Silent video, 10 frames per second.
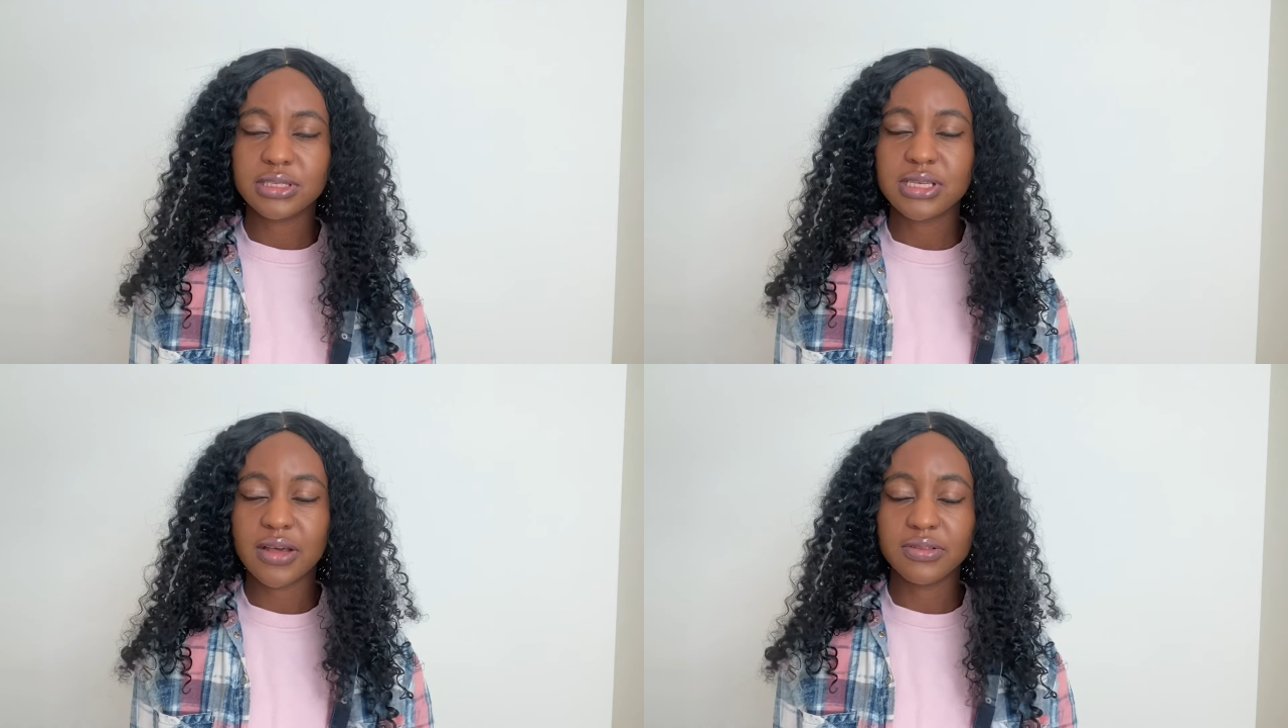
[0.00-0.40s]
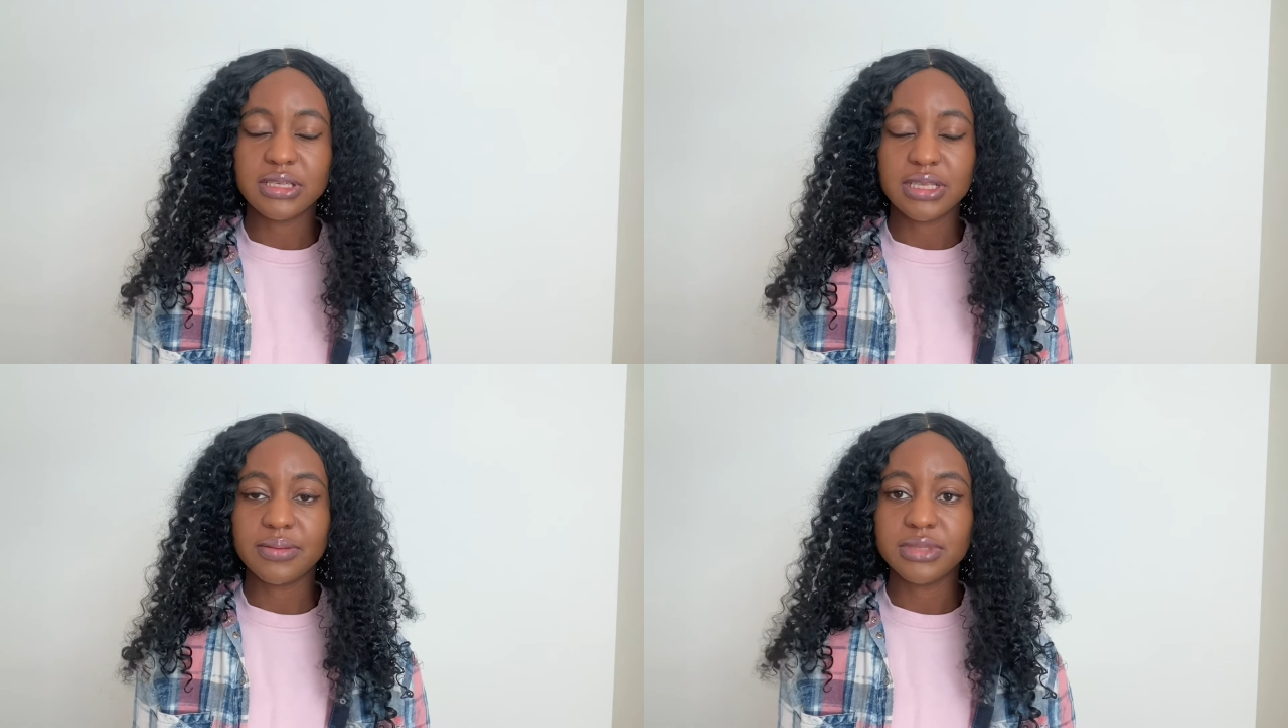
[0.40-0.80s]
to have these
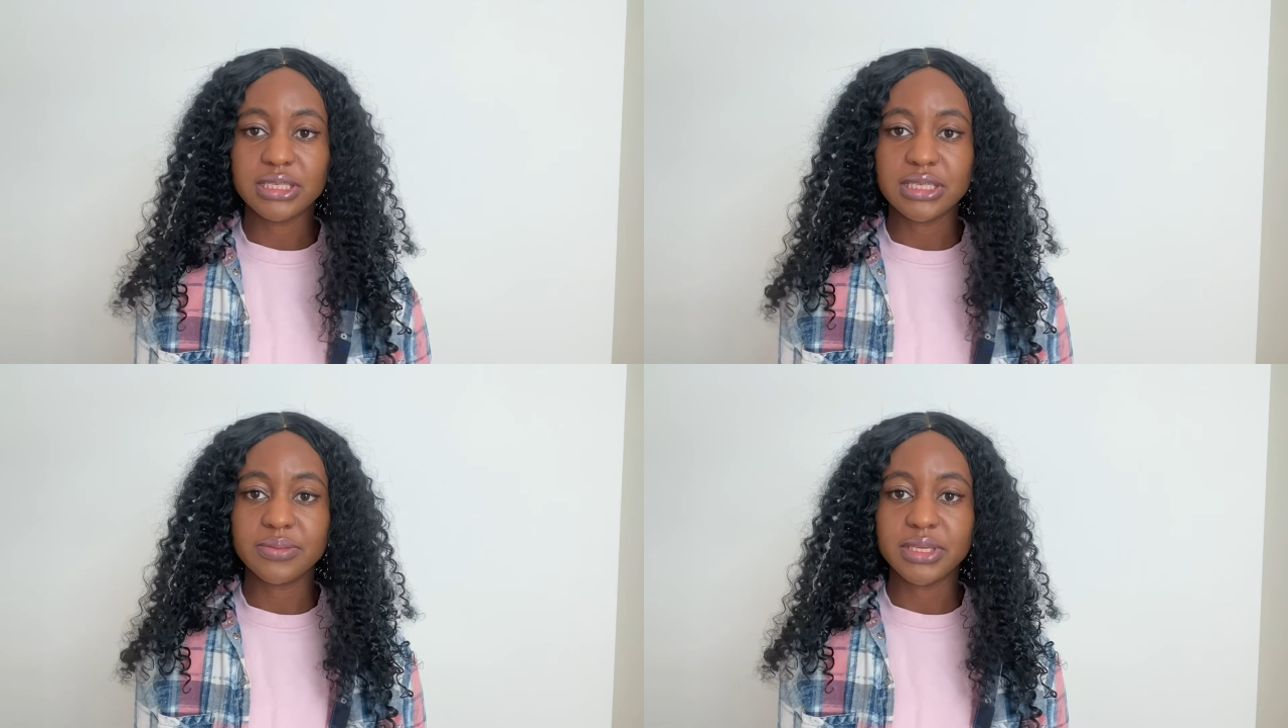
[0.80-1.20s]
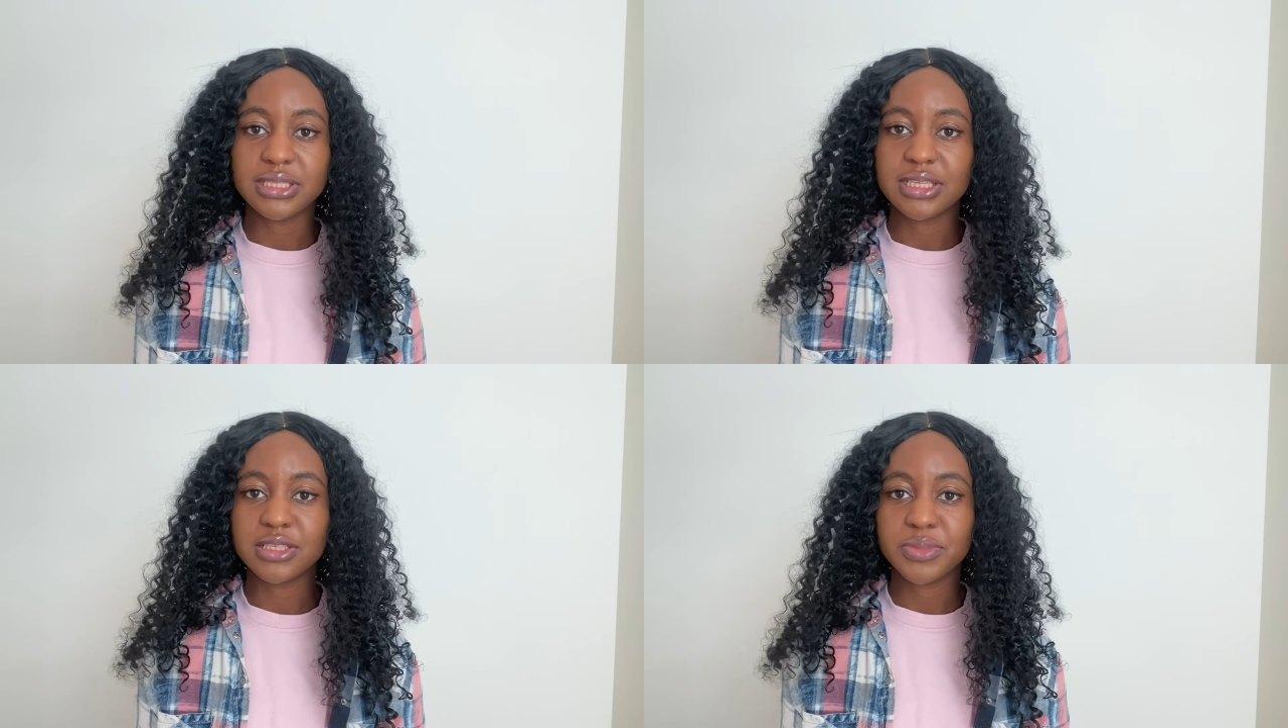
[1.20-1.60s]
MDT
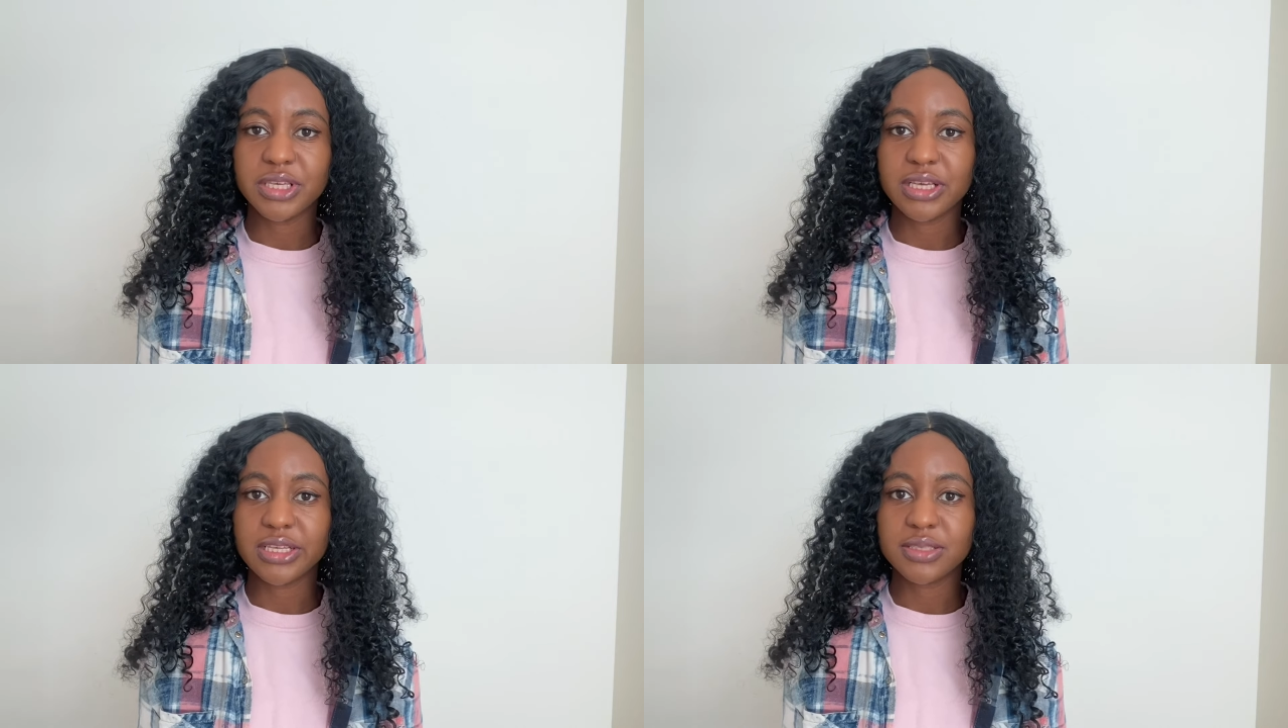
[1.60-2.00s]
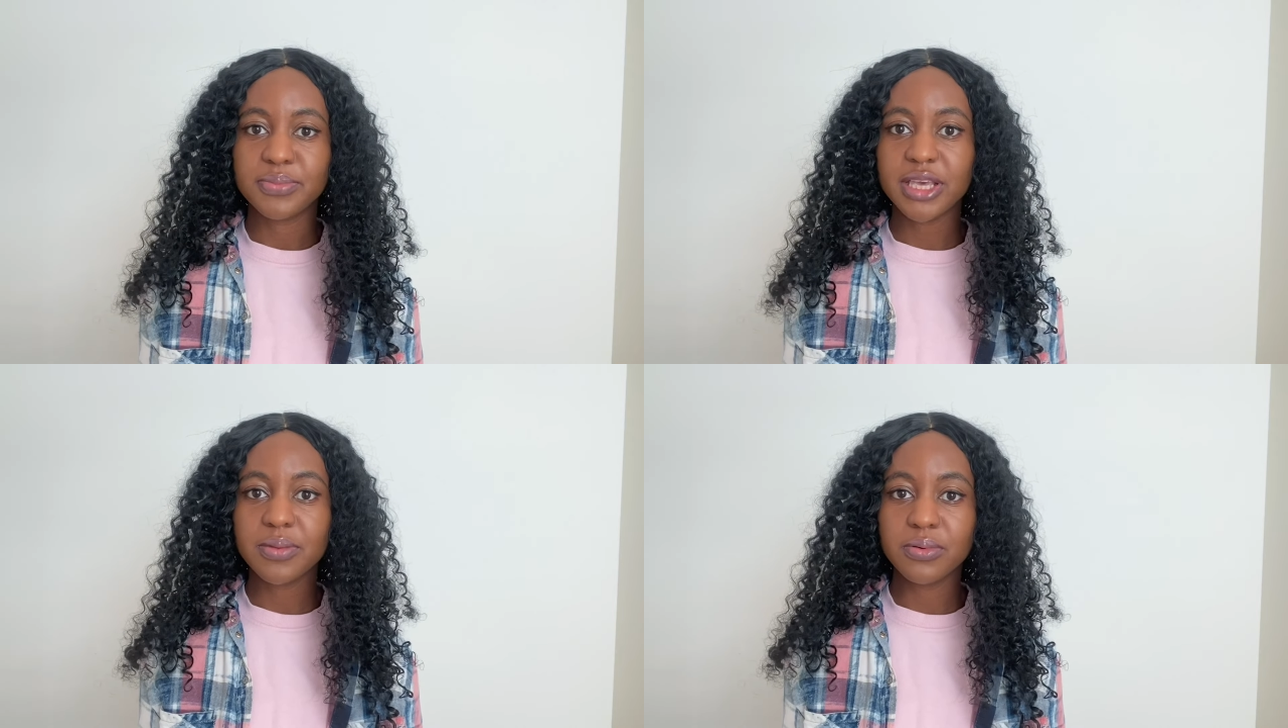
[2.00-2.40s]
meetings because
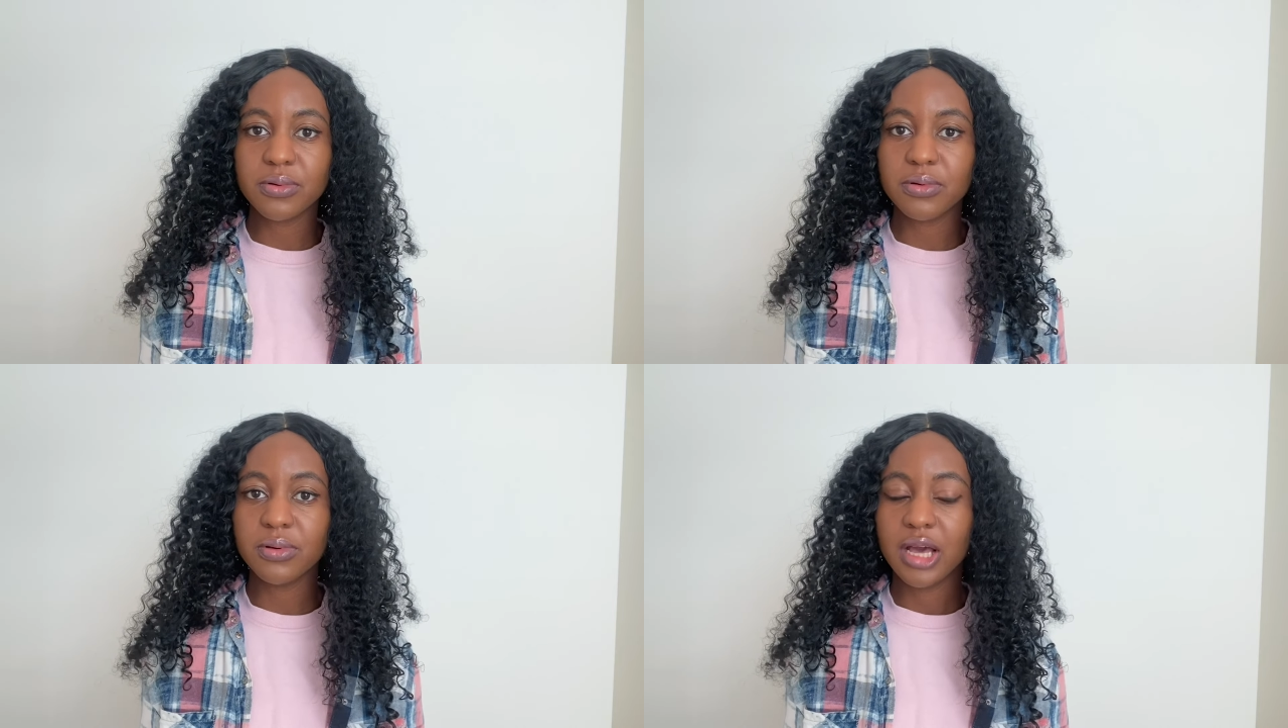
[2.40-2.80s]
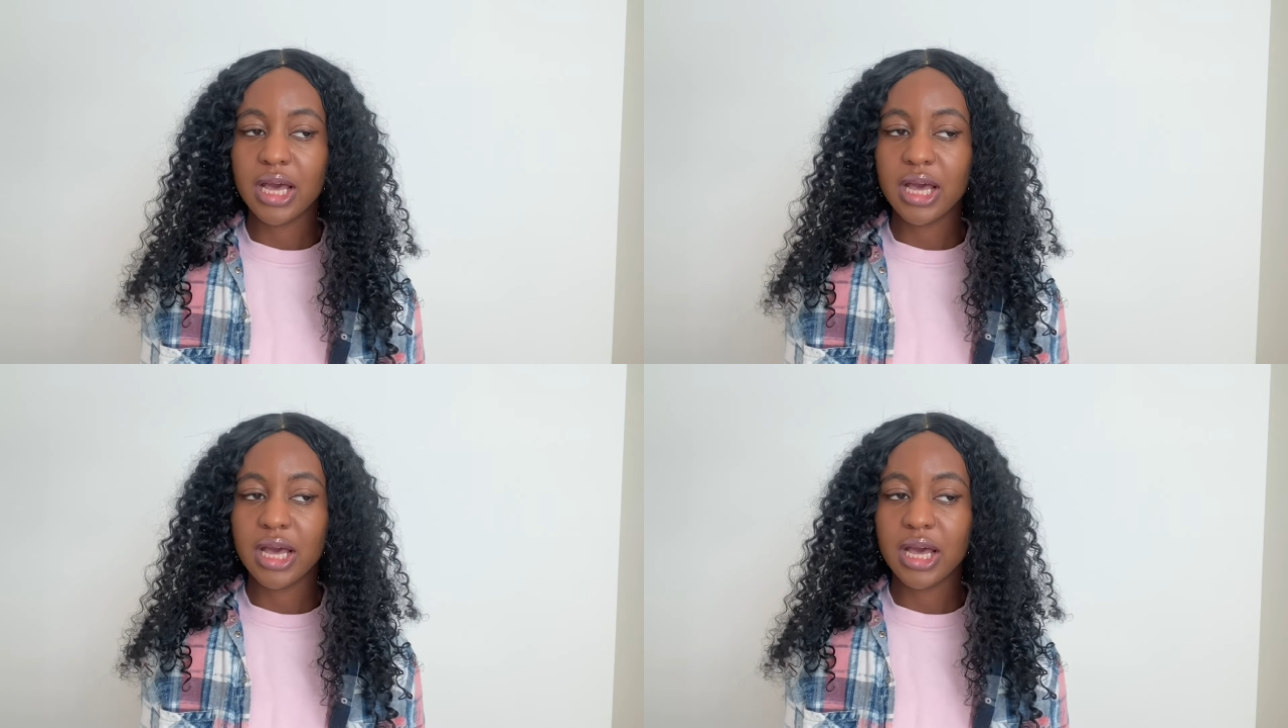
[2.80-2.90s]
people